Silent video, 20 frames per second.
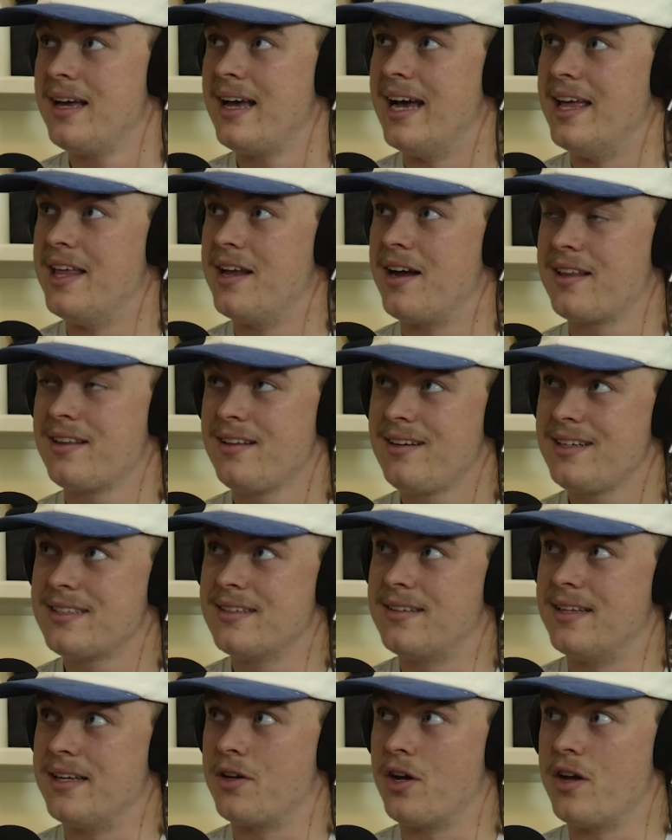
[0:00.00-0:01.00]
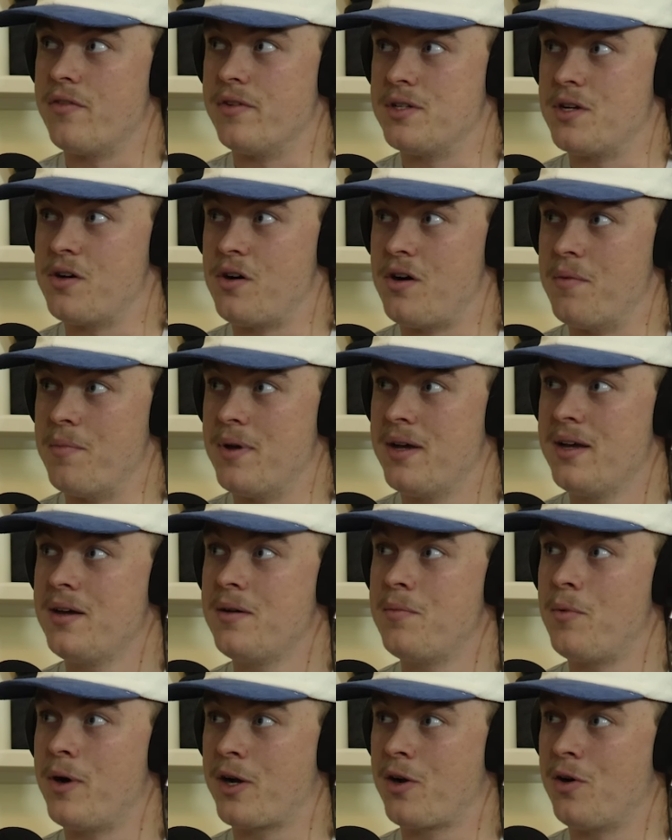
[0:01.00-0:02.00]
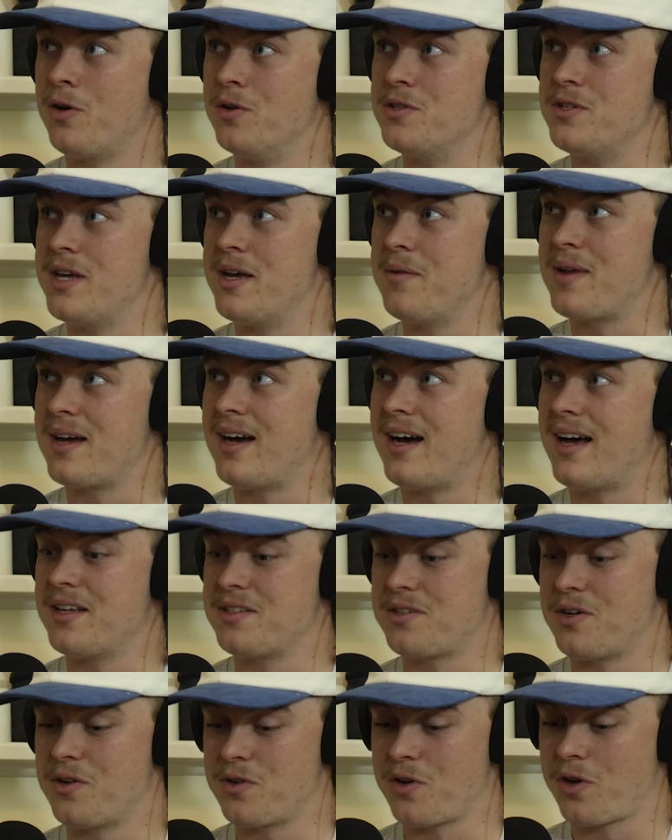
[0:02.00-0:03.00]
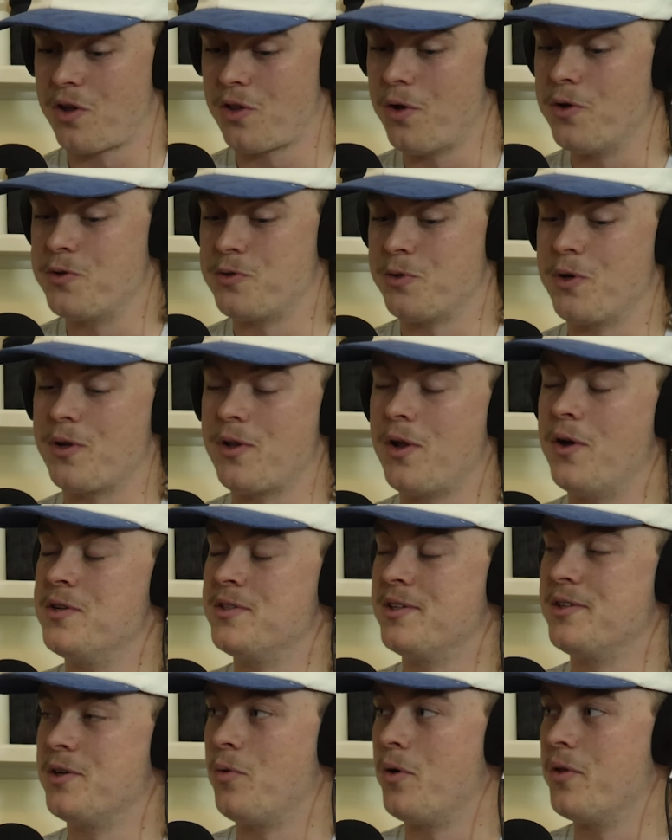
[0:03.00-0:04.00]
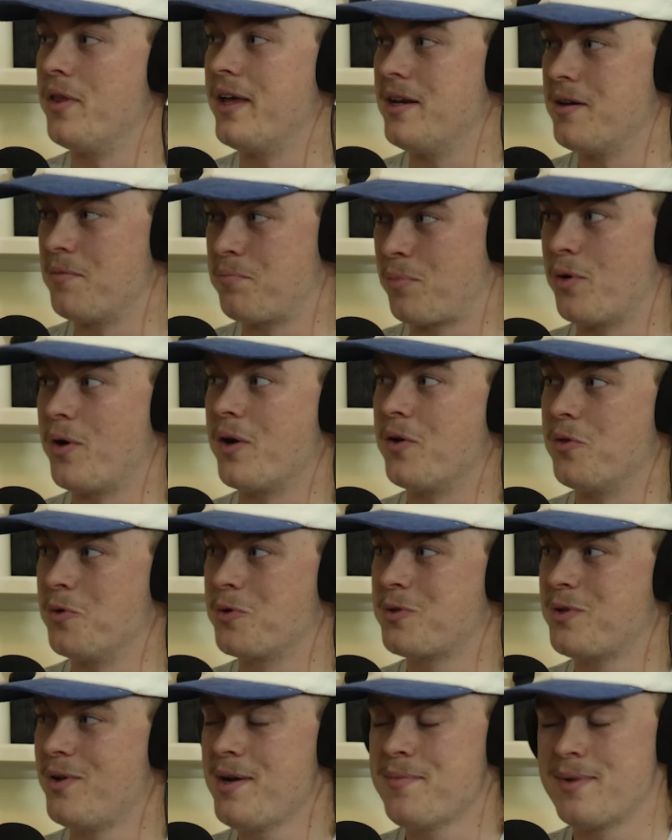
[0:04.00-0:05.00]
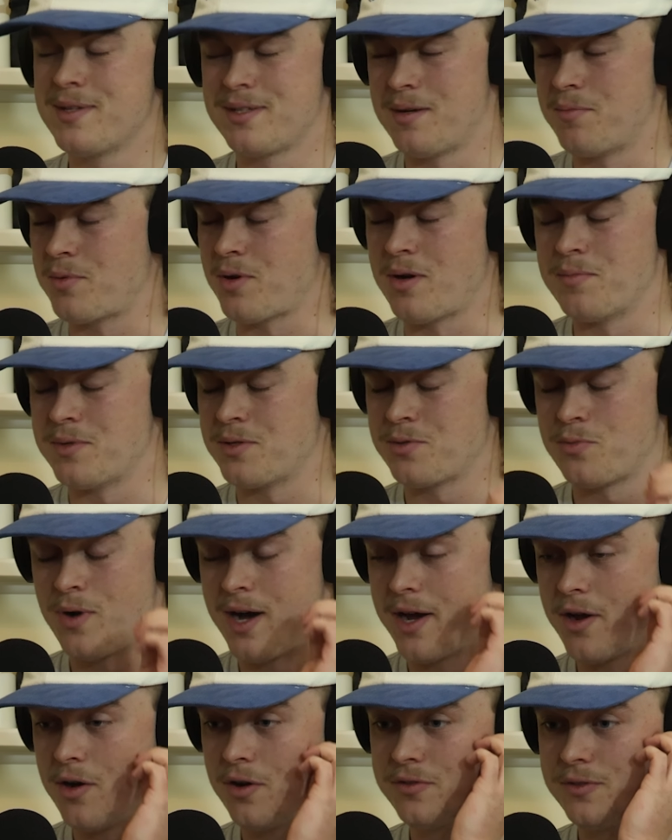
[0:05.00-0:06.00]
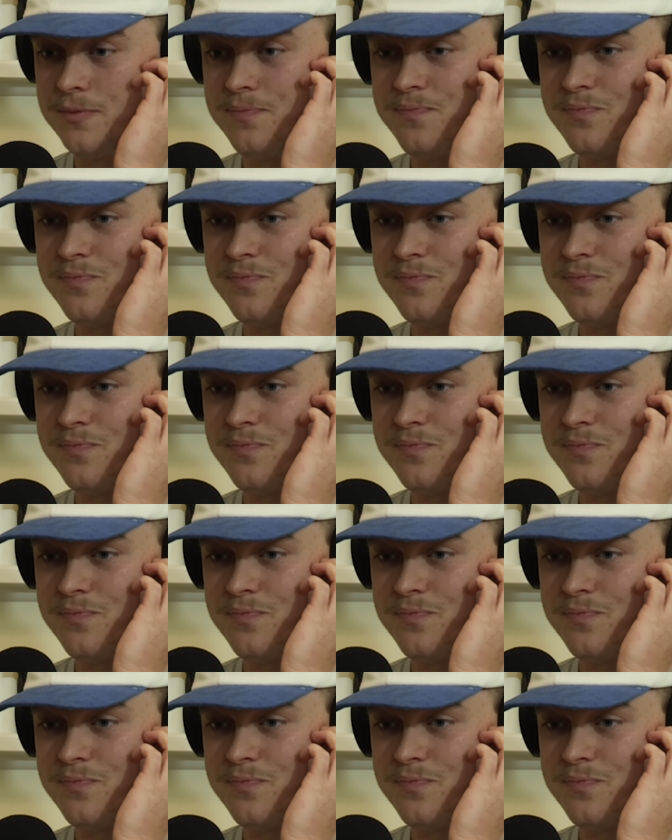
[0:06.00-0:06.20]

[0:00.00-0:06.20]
And I'd like to think over time my concept art has gotten closer and closer to what the end product looks like, but sometimes it's way off.